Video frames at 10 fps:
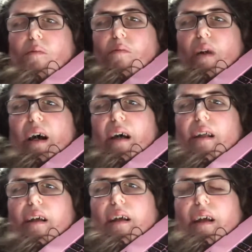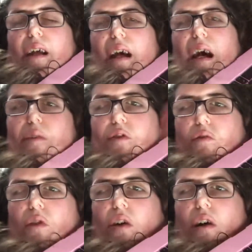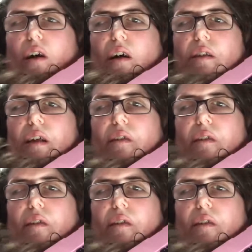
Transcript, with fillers: But I have to work on